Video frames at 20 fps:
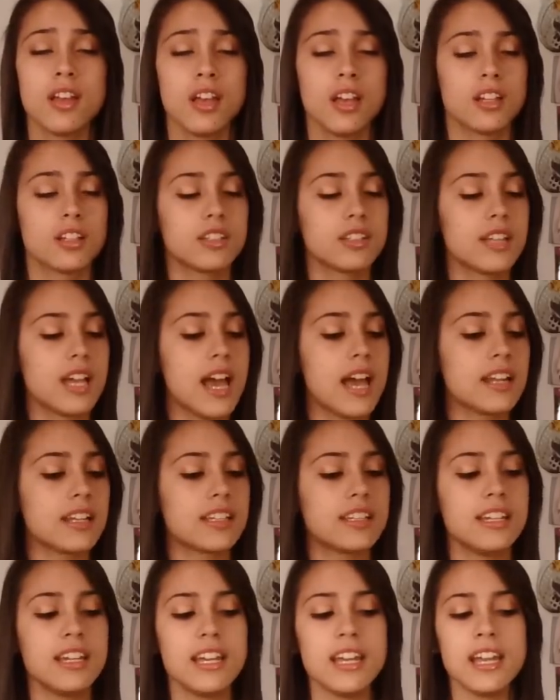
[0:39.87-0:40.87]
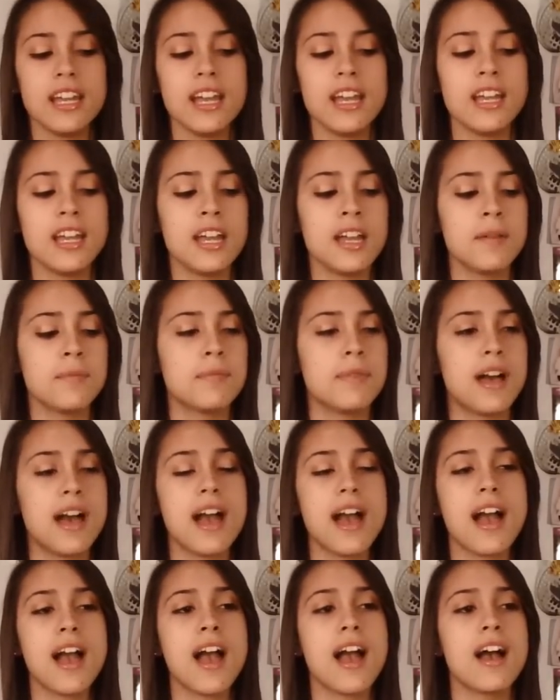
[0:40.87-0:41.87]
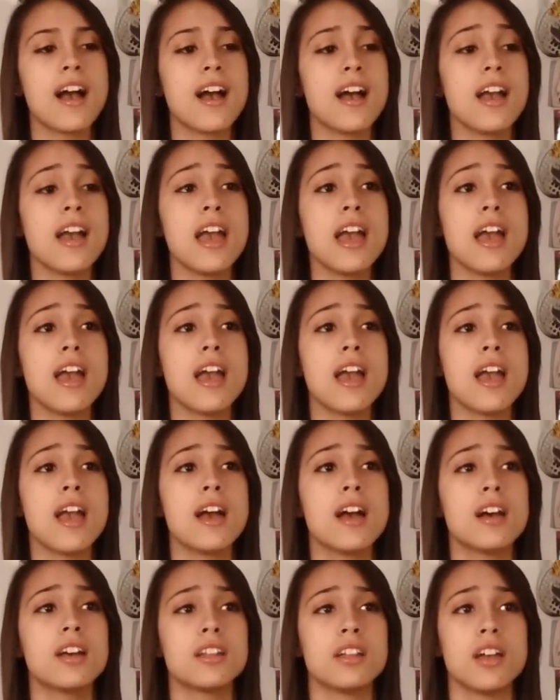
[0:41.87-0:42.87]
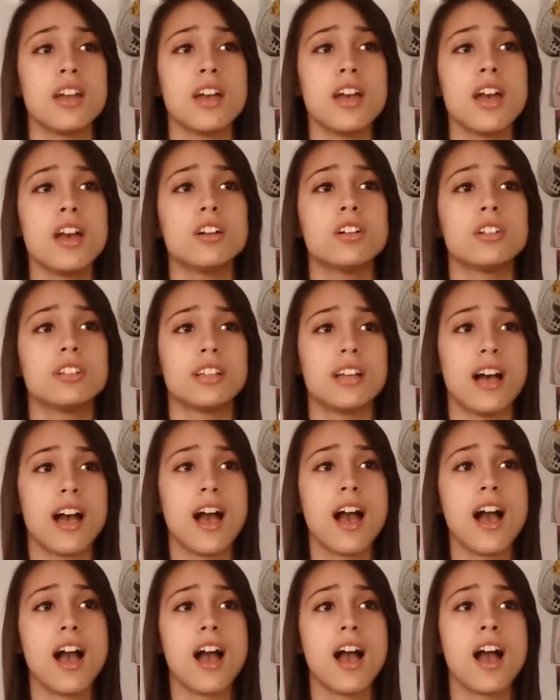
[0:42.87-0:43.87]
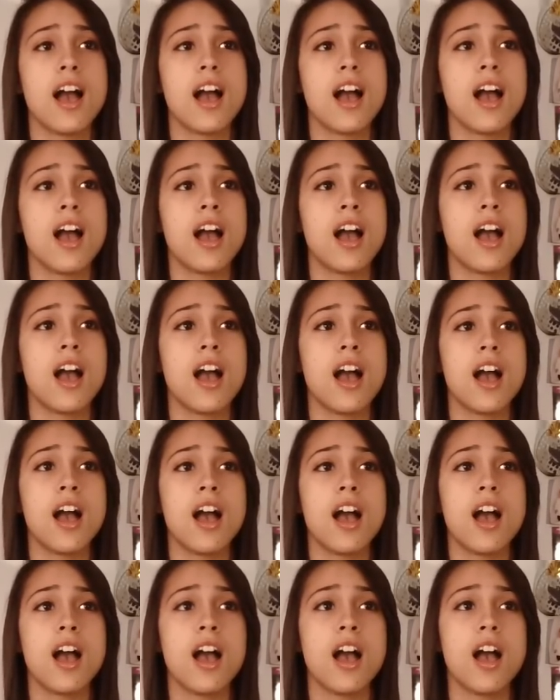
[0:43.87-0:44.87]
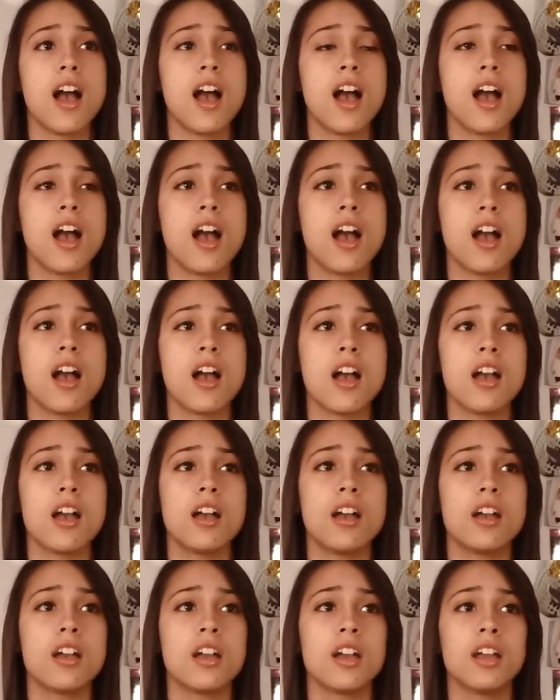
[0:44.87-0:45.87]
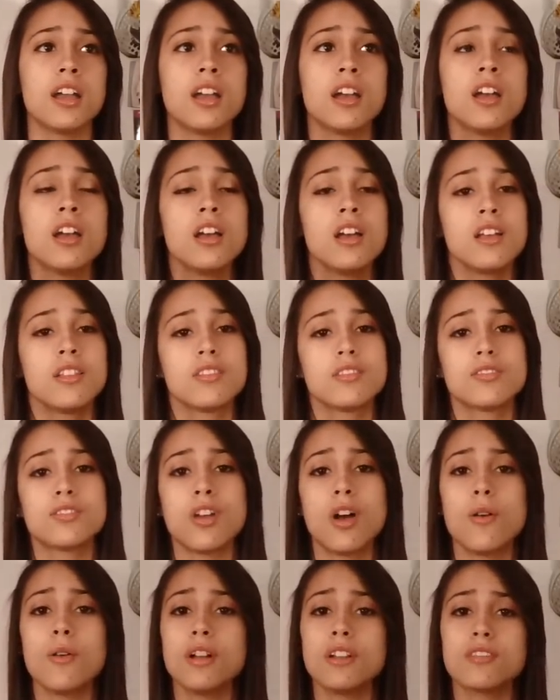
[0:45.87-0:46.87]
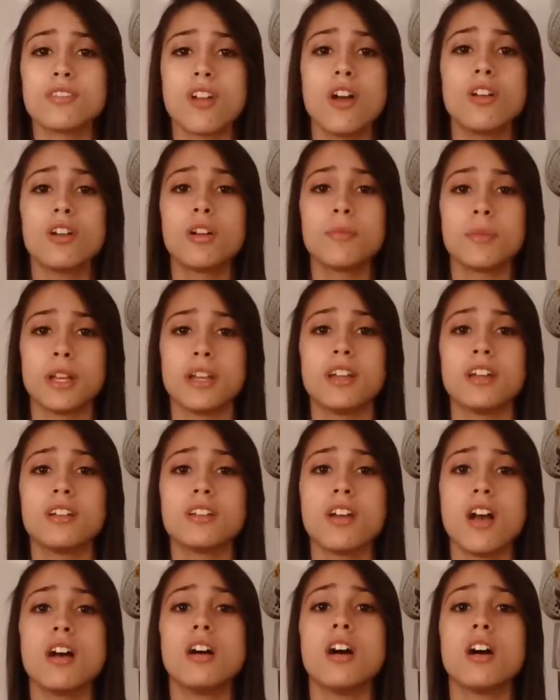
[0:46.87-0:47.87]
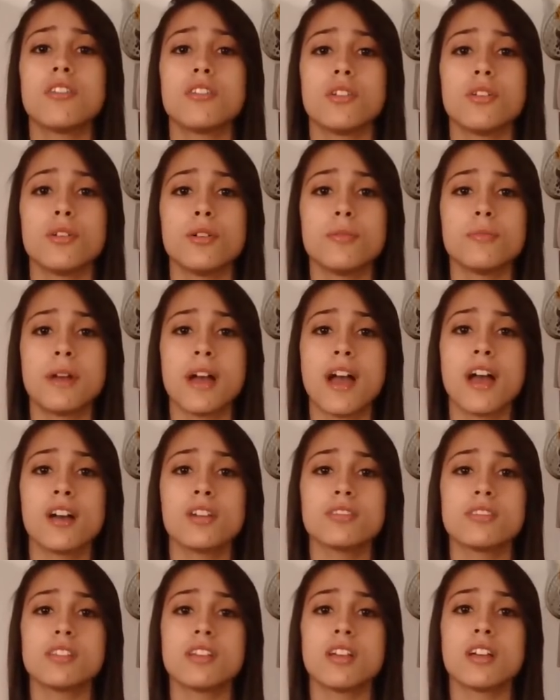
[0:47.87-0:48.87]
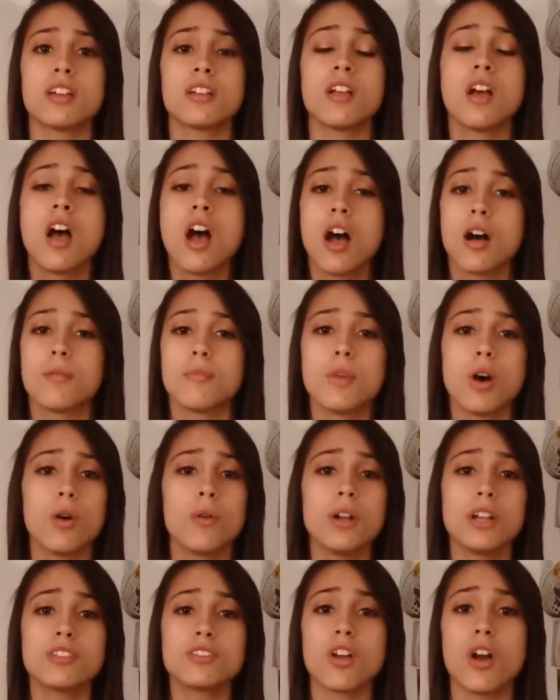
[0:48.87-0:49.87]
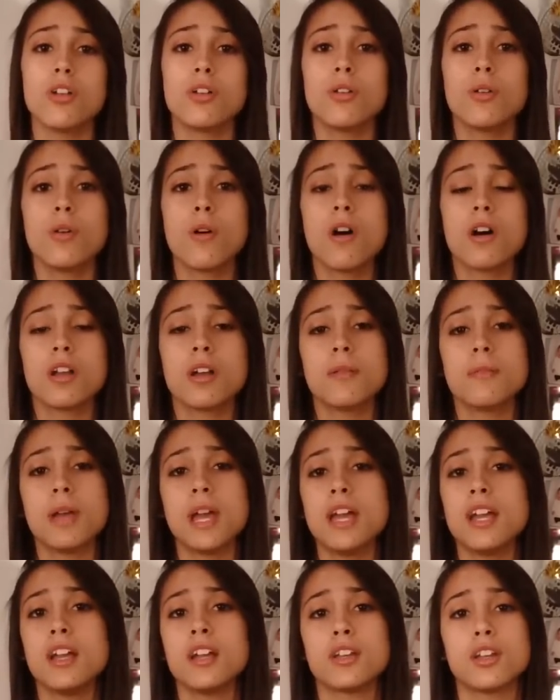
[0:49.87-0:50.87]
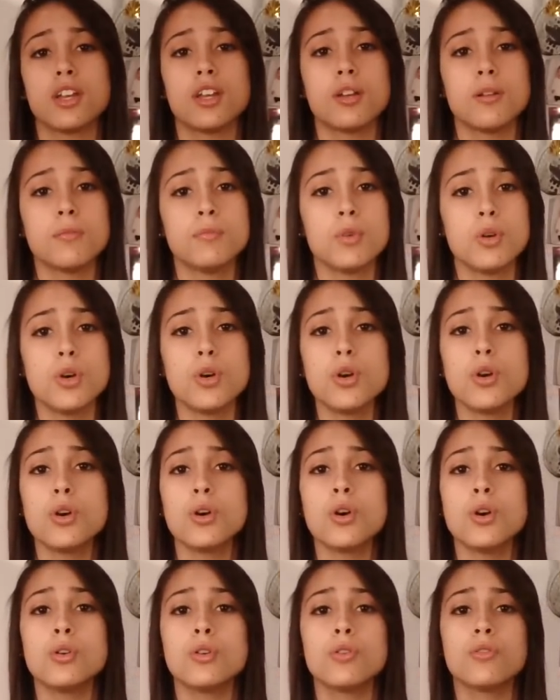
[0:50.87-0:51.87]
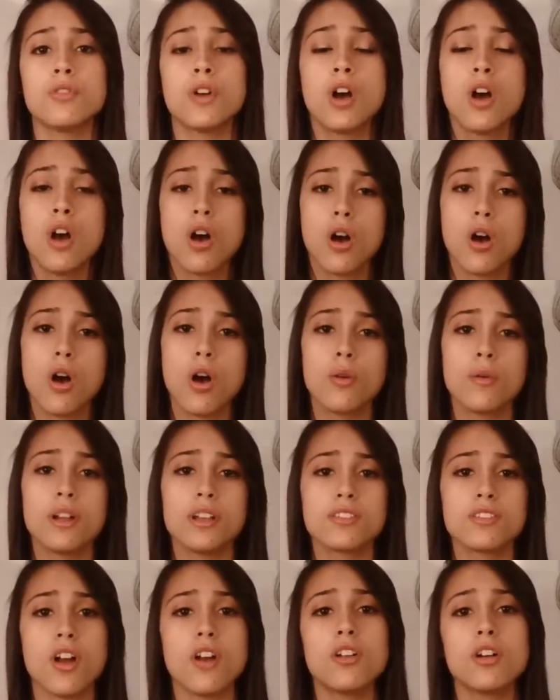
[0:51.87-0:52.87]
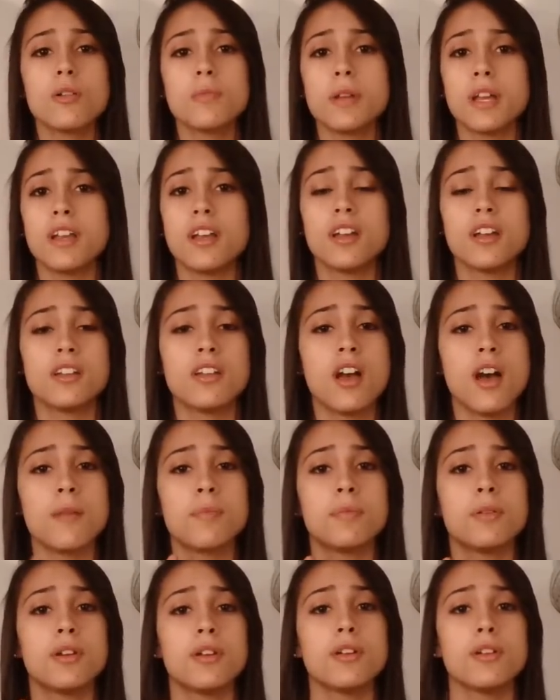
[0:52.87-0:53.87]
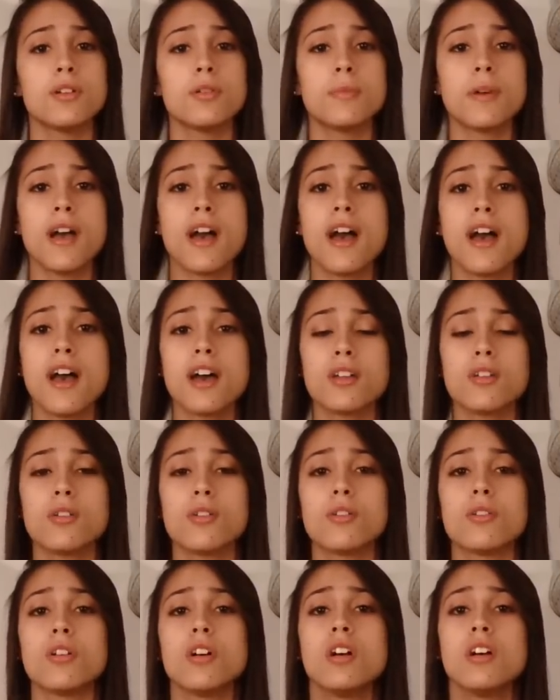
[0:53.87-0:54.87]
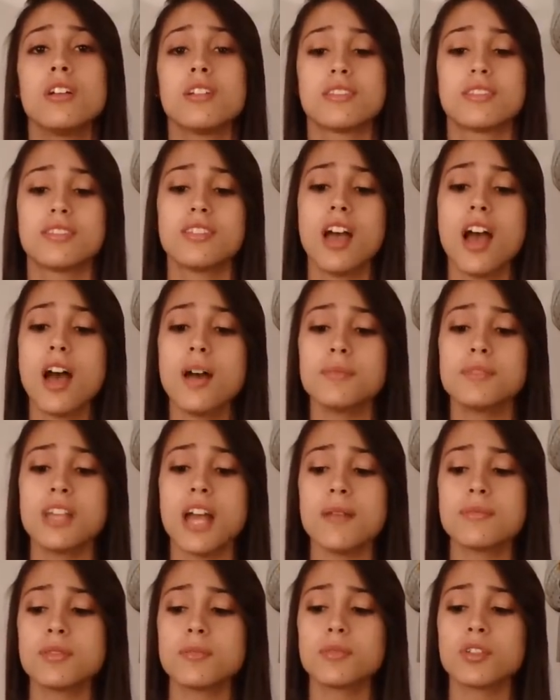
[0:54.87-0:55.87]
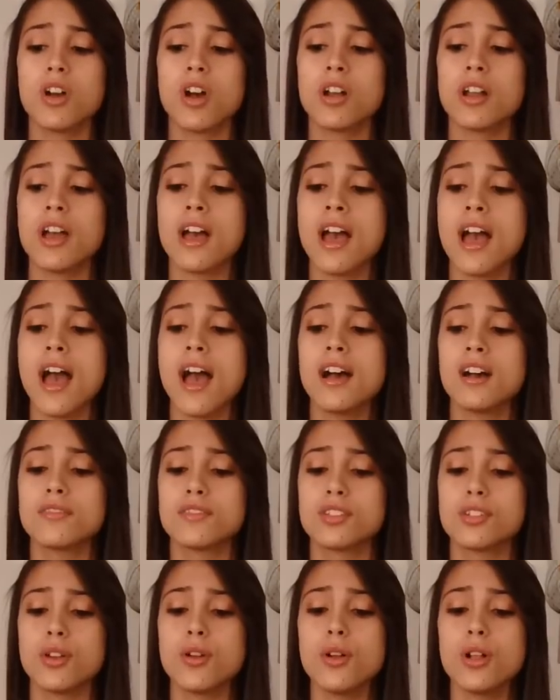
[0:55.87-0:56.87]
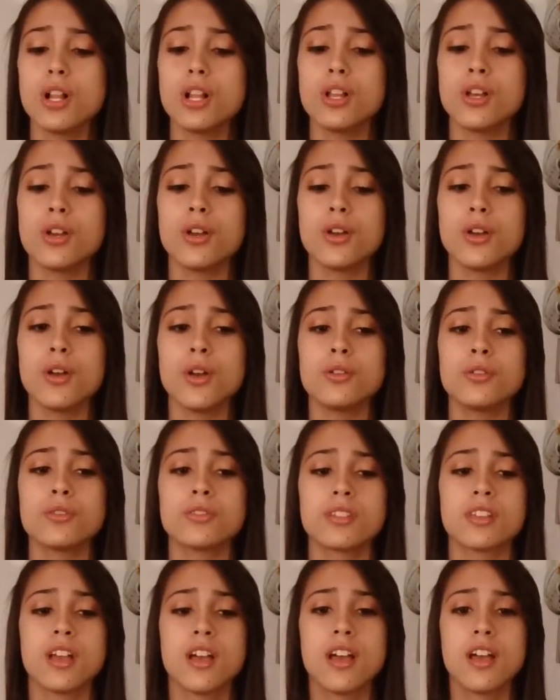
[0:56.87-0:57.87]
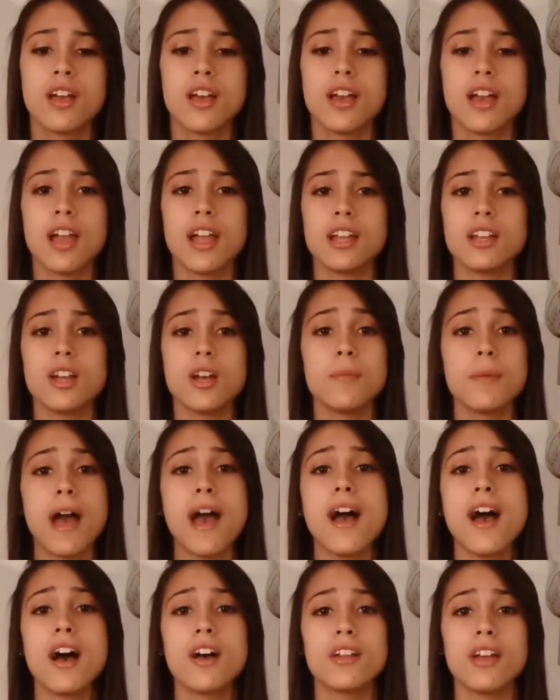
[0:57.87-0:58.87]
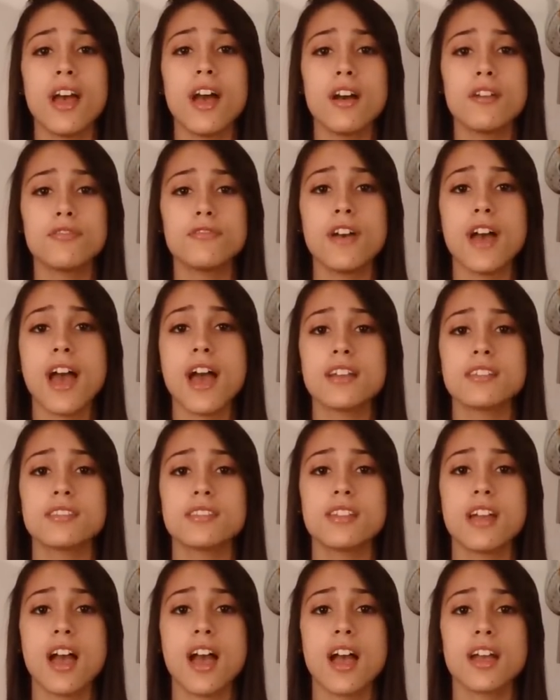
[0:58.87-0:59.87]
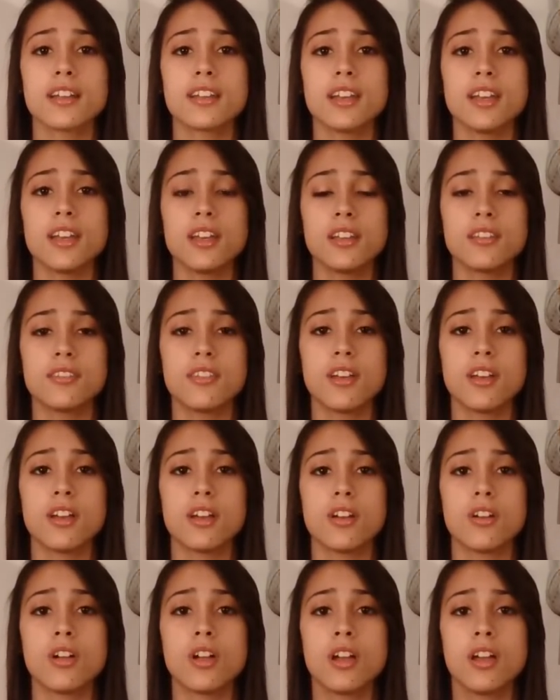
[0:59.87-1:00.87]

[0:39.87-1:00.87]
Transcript: Gotta keep my head held high. There's always gonna be another mountain. I'm always gonna wanna make it move. Always gonna be an uphill battle. Sometimes I'm gonna have to lose. Ain't about how fast I get there